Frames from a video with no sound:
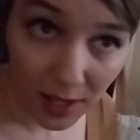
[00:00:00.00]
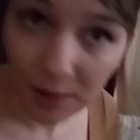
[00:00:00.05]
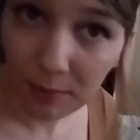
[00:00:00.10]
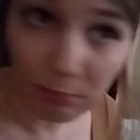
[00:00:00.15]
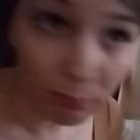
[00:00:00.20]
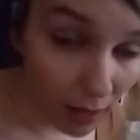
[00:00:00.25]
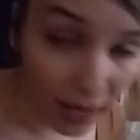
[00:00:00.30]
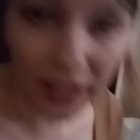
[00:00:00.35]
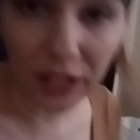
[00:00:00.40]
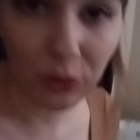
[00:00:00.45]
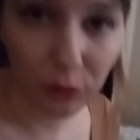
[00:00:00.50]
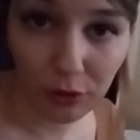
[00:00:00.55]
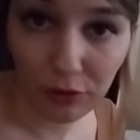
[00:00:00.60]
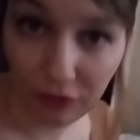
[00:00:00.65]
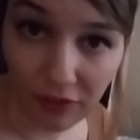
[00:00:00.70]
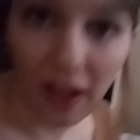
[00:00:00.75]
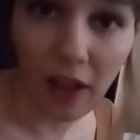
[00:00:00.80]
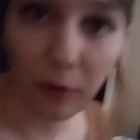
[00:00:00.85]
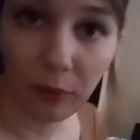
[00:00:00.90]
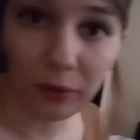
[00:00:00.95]

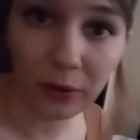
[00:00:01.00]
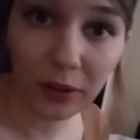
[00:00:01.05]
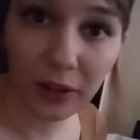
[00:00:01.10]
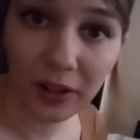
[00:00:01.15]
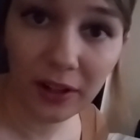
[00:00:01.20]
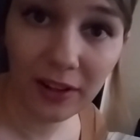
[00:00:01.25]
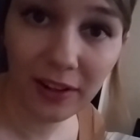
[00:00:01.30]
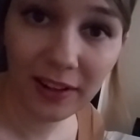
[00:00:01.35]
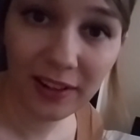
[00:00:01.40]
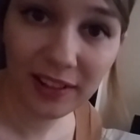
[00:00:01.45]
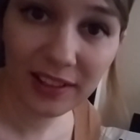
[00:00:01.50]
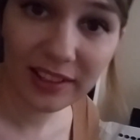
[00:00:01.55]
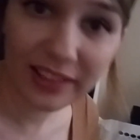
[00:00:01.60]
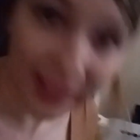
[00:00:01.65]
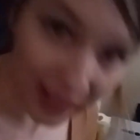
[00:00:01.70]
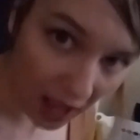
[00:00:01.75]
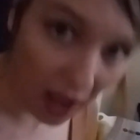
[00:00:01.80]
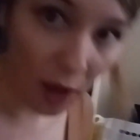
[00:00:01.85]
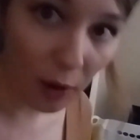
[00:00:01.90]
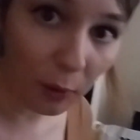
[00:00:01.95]
microphone.
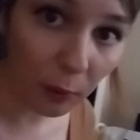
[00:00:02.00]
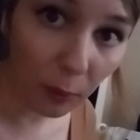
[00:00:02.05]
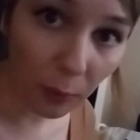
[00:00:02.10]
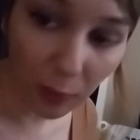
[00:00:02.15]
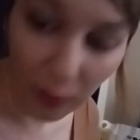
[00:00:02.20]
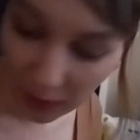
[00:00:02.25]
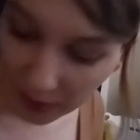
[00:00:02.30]
So